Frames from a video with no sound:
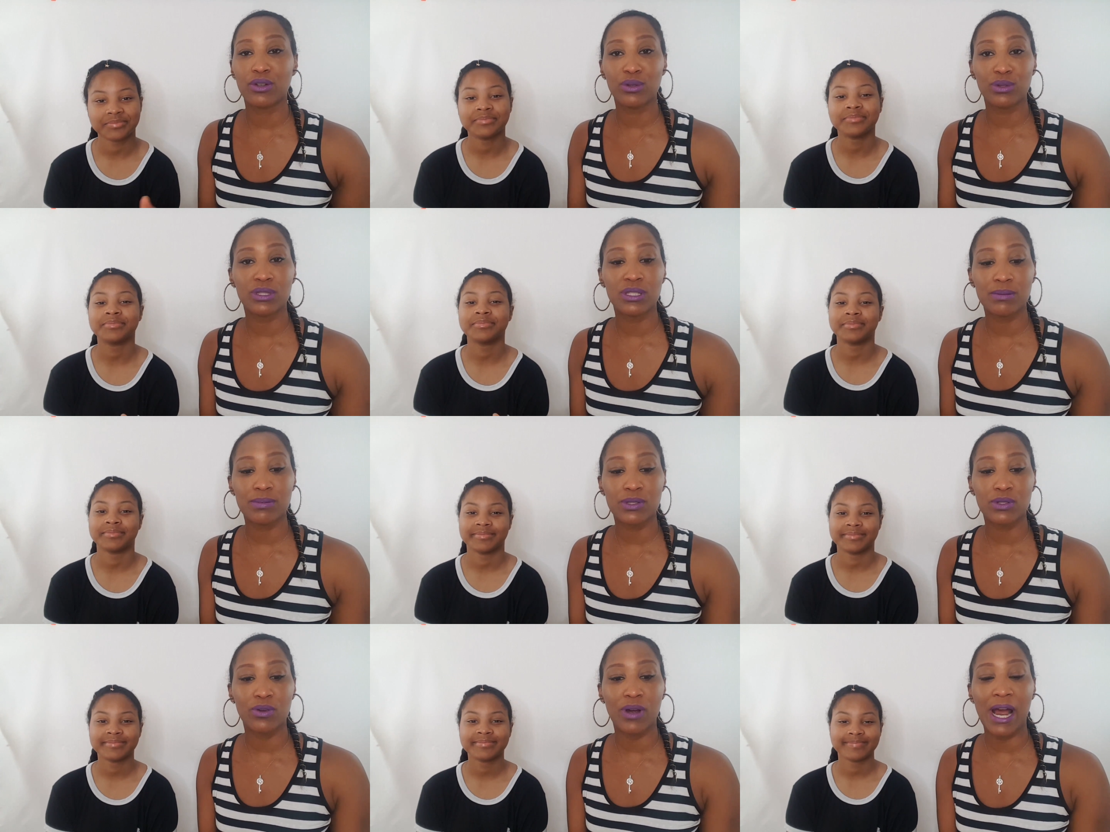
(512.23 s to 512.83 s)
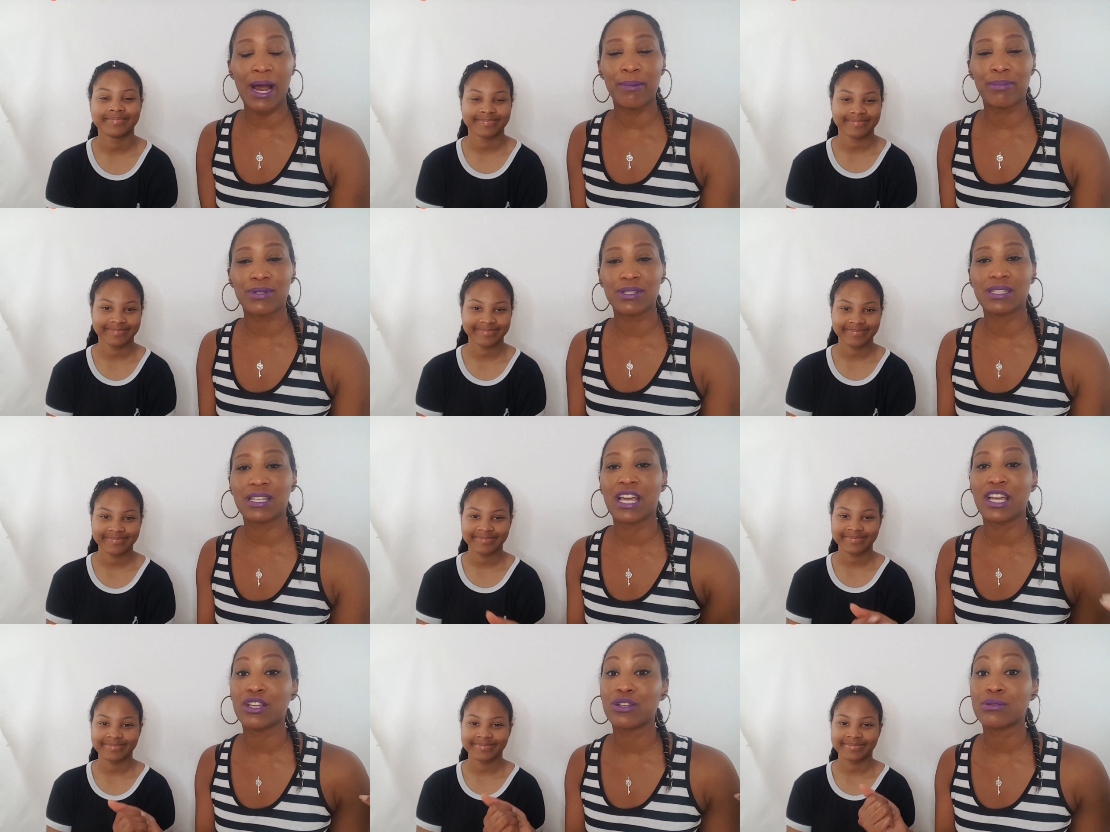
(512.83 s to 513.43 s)
Speaker 1: new subscribers,
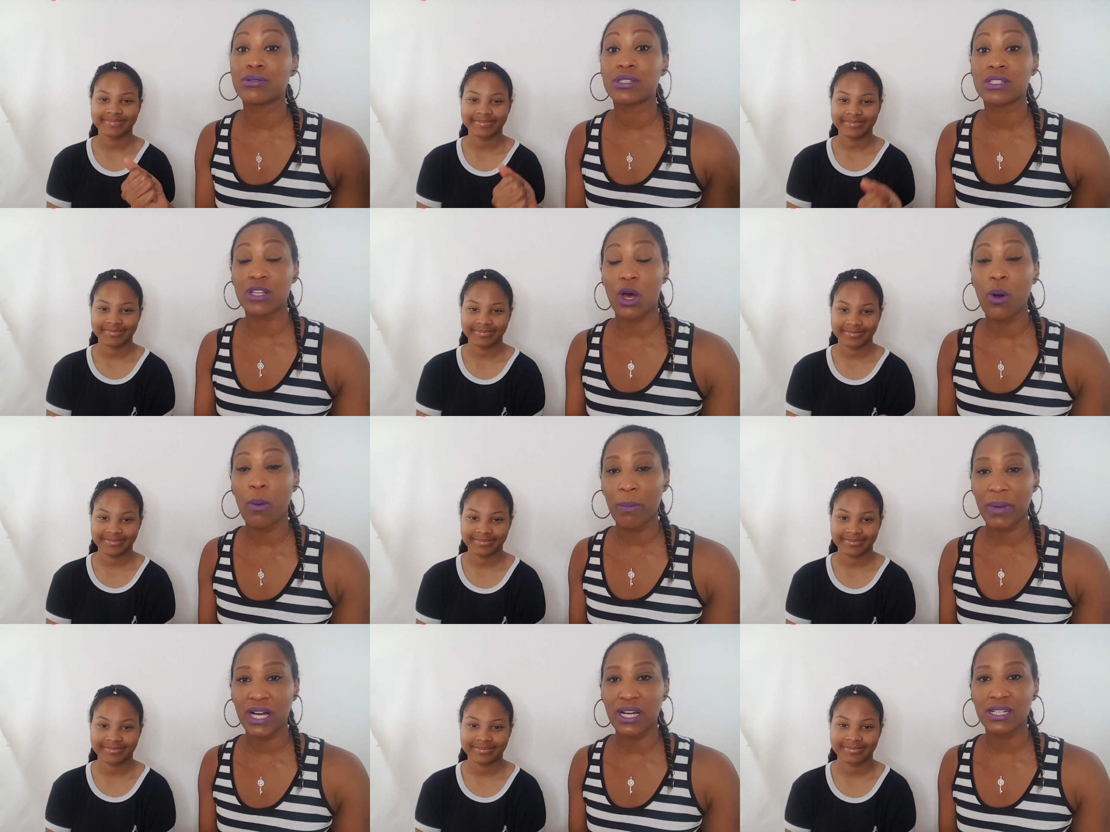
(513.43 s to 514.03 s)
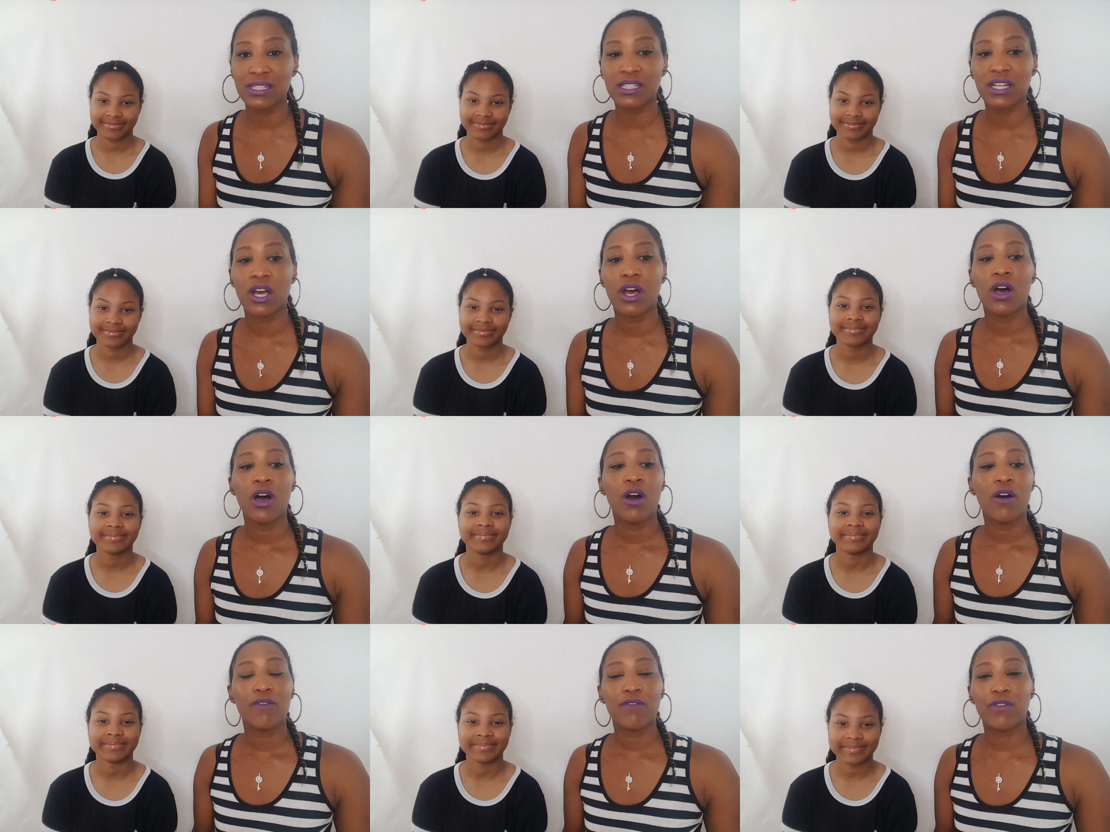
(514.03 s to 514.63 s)
thank you so much
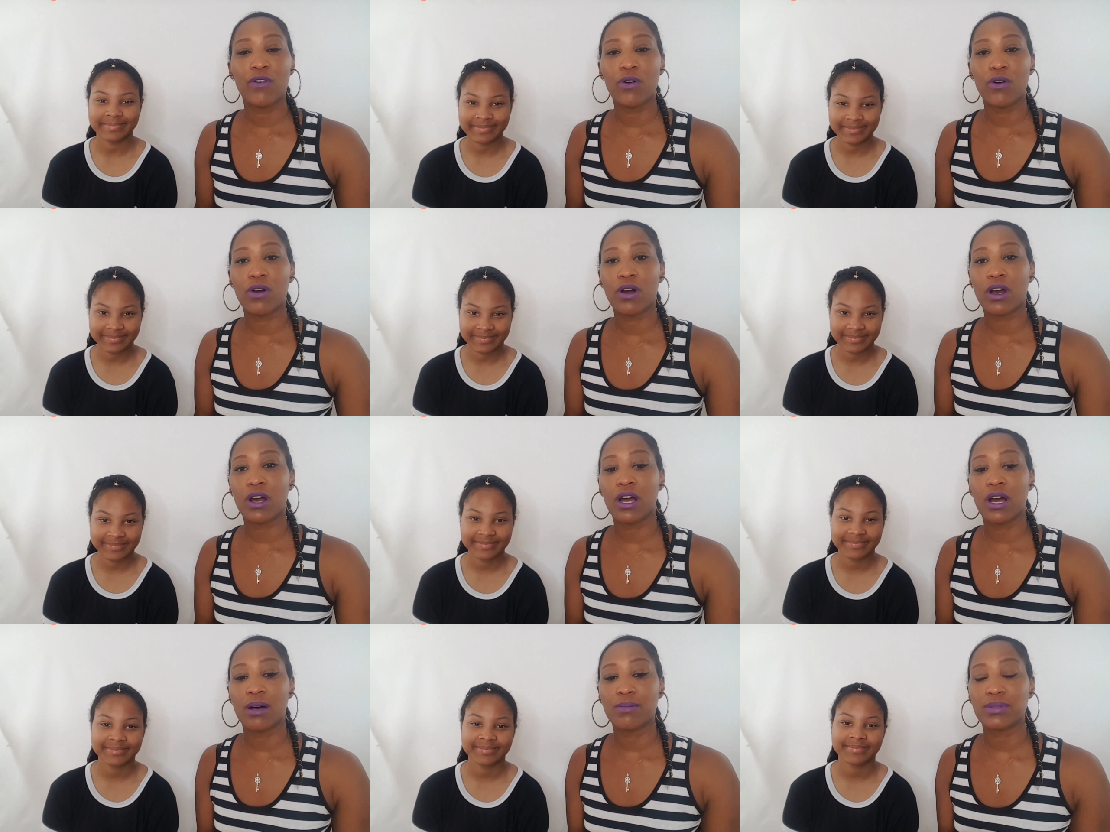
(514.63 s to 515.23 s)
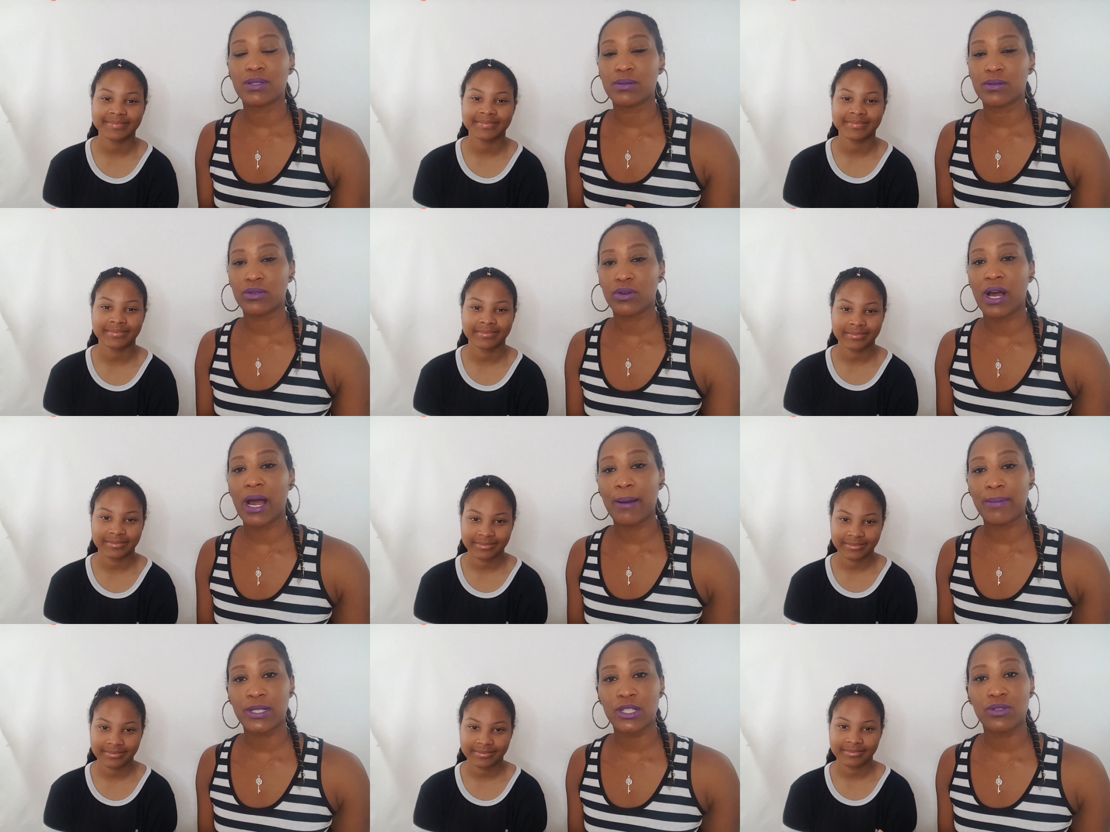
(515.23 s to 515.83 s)
for um,
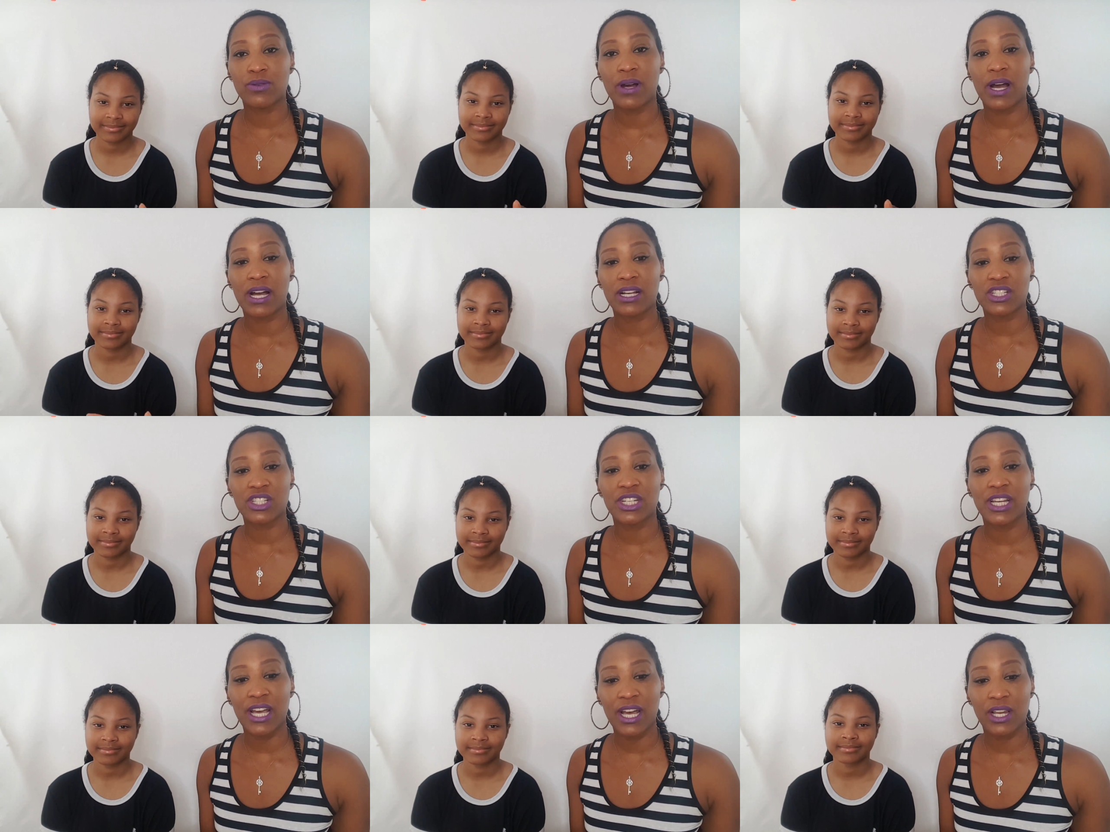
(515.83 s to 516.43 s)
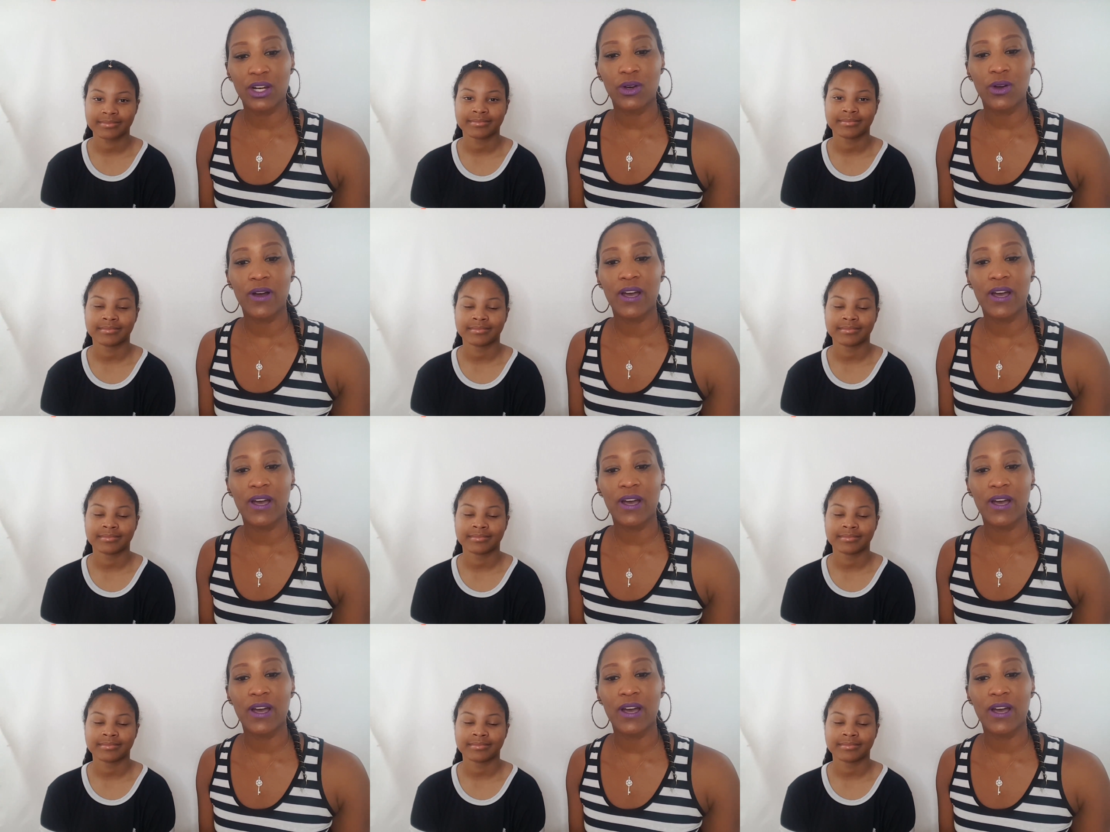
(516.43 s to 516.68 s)
subscribing to our channel.